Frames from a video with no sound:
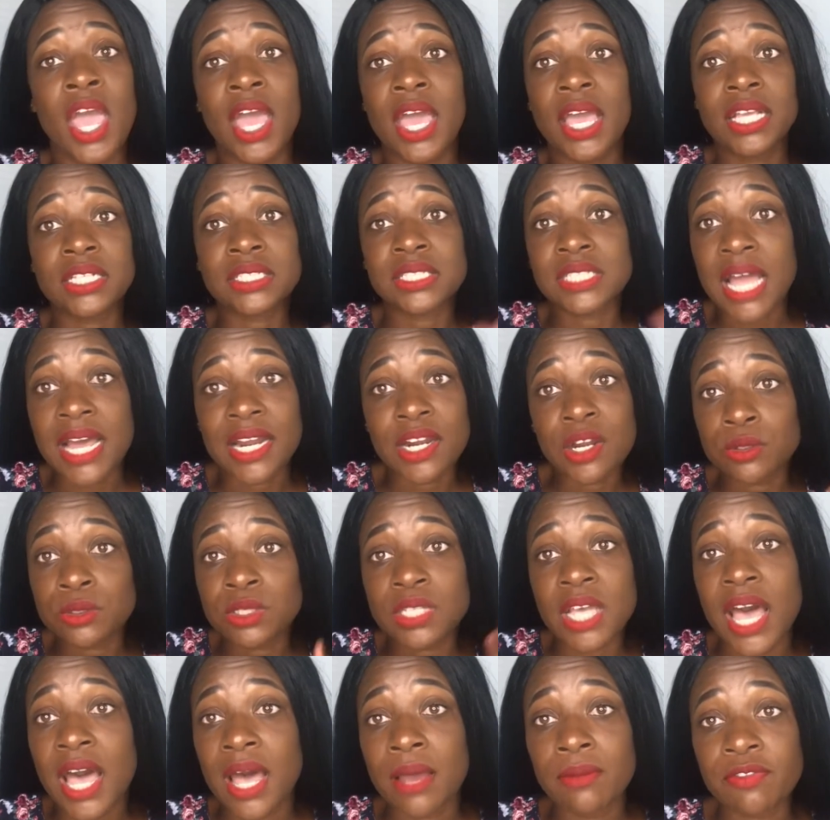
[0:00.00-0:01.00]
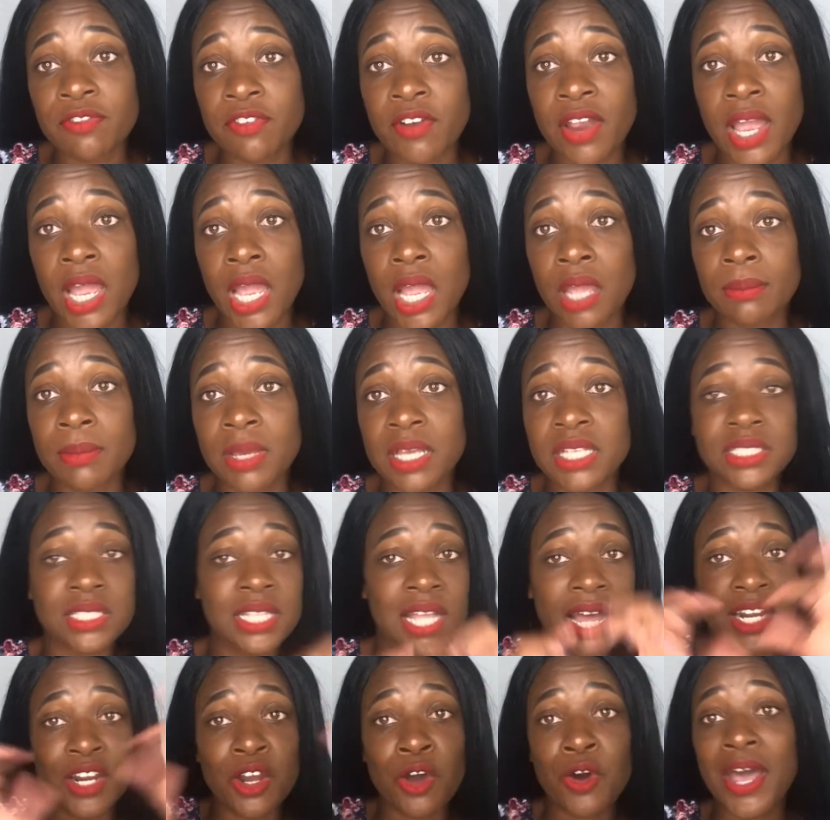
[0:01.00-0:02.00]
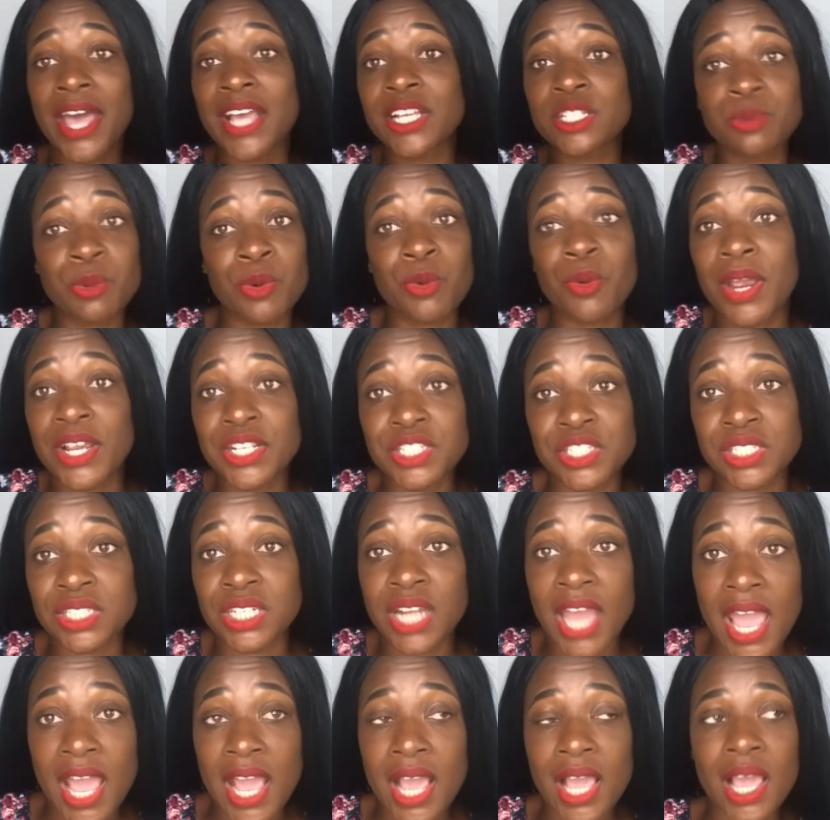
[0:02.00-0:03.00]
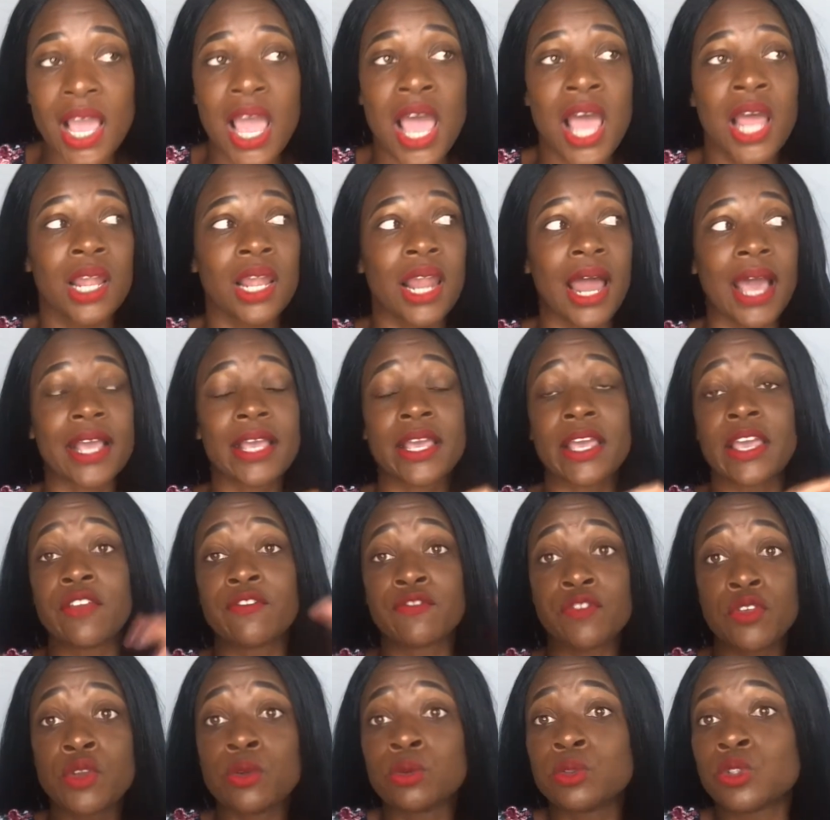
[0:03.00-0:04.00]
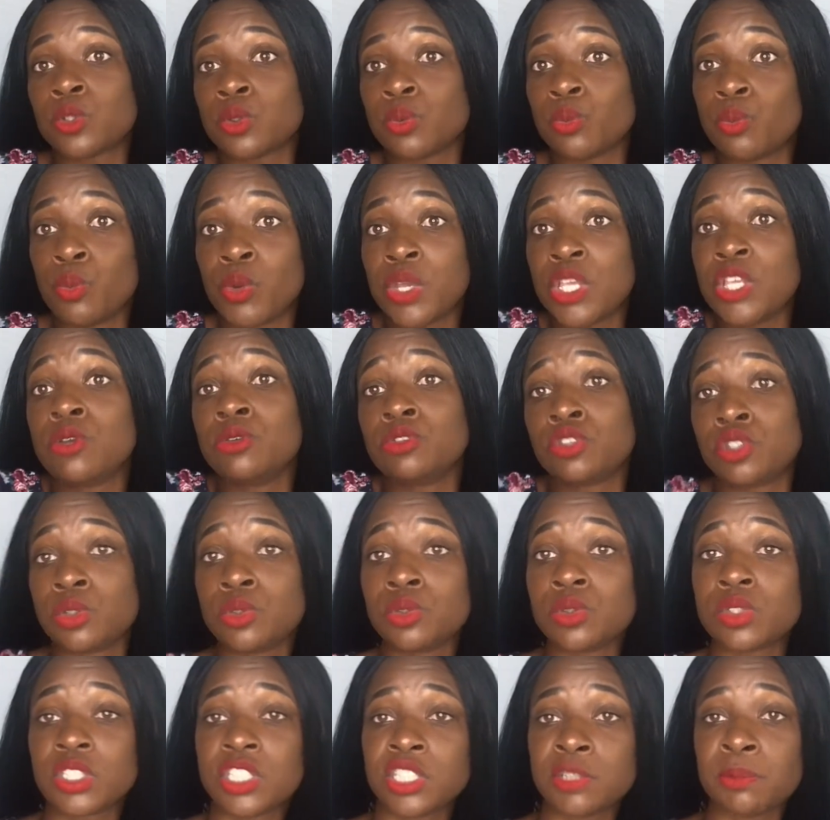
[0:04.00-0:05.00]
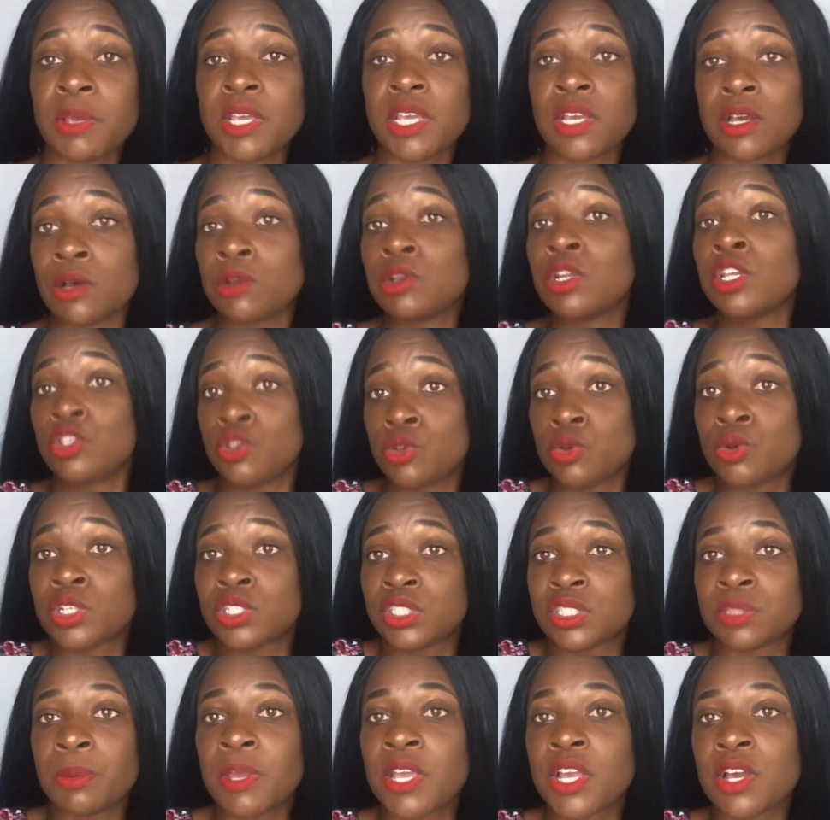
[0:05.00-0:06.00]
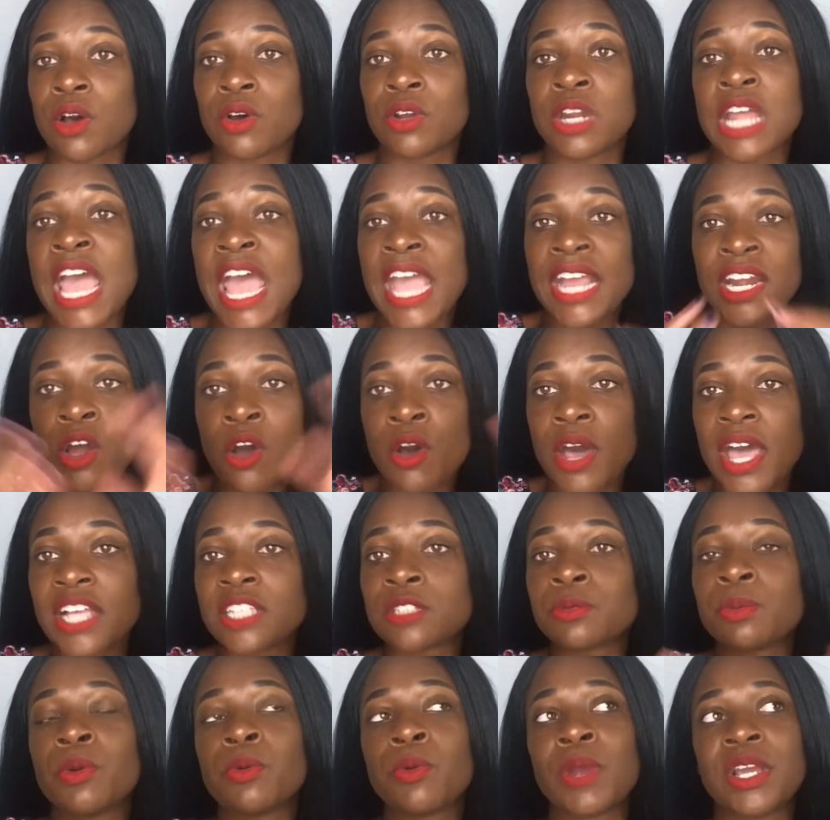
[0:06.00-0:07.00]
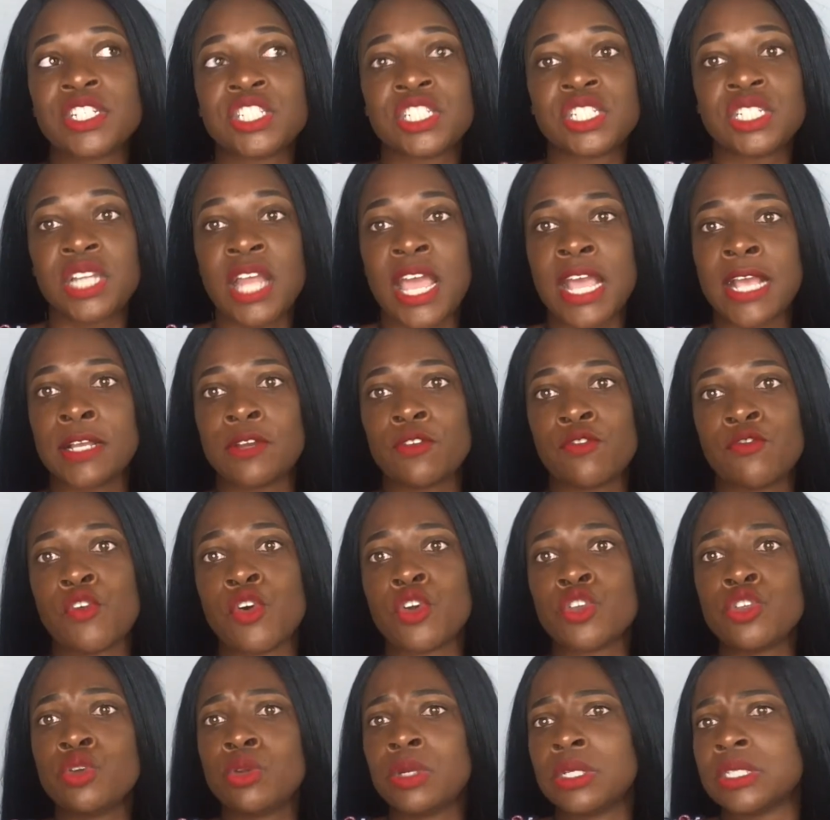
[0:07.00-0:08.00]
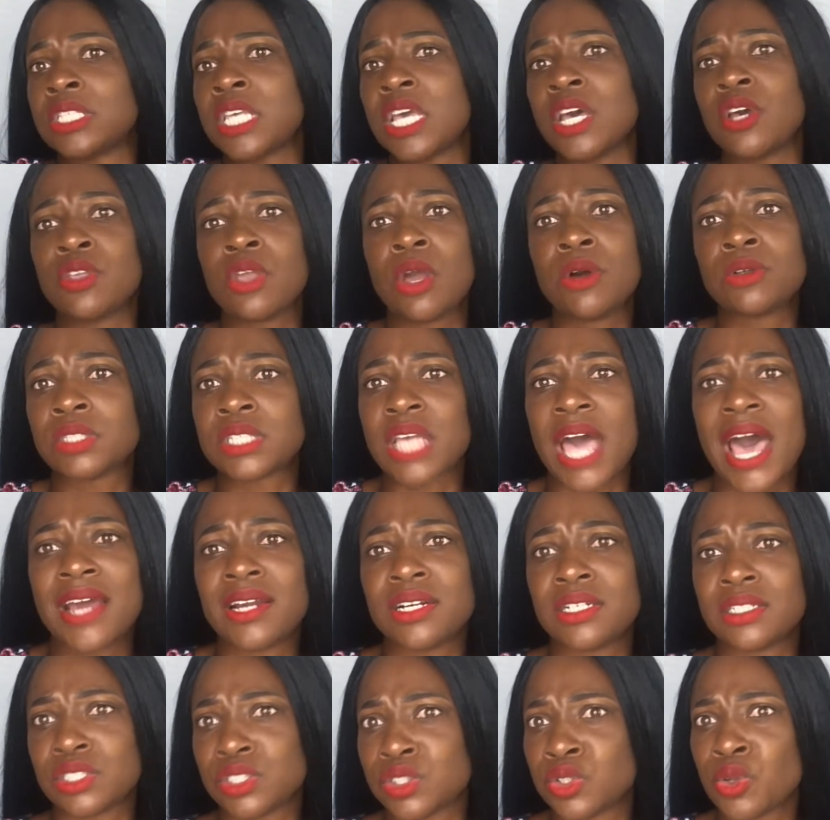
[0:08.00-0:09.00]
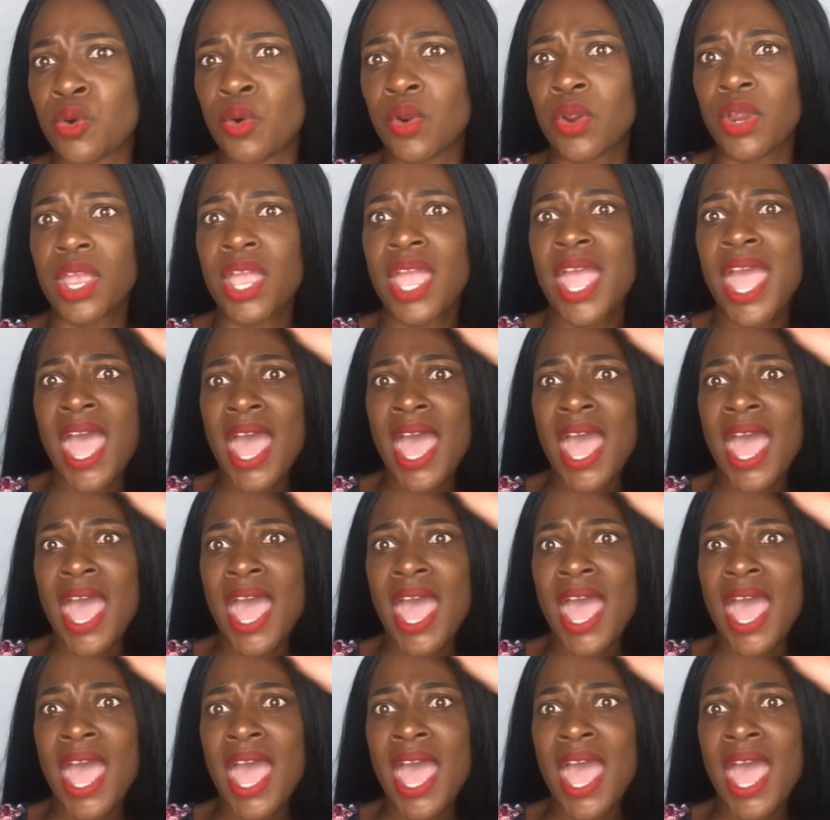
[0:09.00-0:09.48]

It's not no time frame. It's not no expiration date. Like when you choose to speak on it, you can speak on it. Ain't no expiration date for you to tell your side of the story.